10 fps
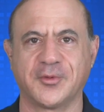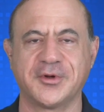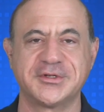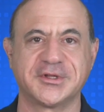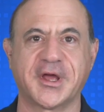
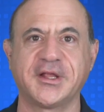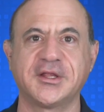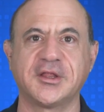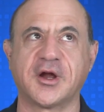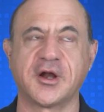Would you like
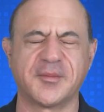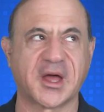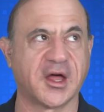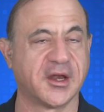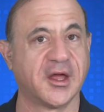to learn
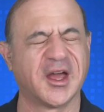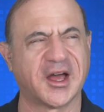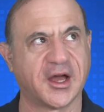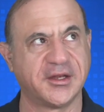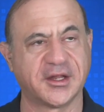about
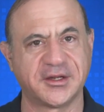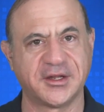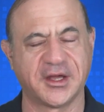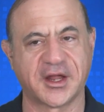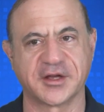
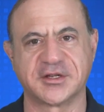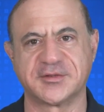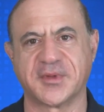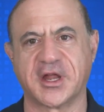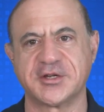Identity and
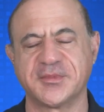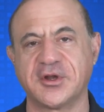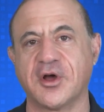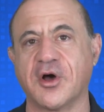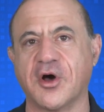Access
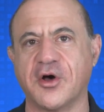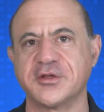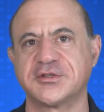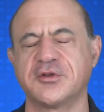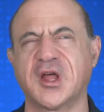Management,
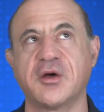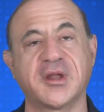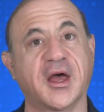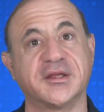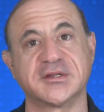also
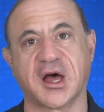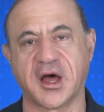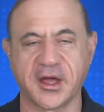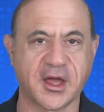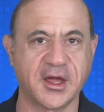known as
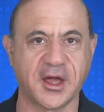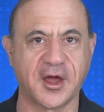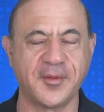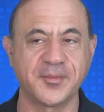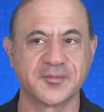
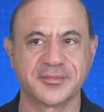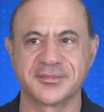IAM?